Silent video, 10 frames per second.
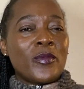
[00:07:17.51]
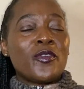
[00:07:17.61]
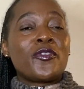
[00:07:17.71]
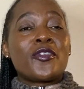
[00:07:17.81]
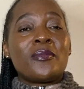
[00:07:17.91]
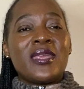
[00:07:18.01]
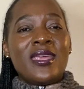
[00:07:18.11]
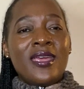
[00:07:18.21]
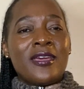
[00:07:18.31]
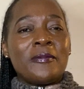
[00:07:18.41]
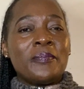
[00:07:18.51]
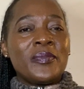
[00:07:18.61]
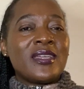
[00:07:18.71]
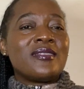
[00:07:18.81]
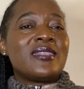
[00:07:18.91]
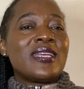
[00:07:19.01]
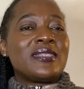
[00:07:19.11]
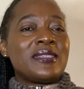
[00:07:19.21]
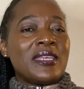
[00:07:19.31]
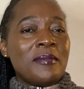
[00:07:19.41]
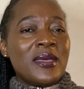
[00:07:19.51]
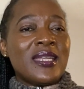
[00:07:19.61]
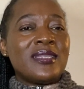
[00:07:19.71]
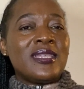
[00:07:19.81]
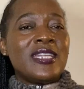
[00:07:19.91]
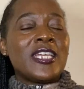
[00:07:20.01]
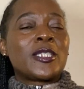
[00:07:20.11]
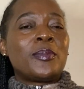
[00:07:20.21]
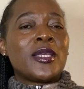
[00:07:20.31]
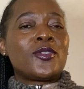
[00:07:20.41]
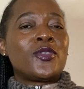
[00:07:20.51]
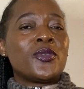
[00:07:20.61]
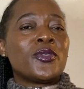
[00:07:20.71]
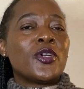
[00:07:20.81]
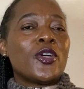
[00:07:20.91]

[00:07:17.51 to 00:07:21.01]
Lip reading: From here, the examiner then expects you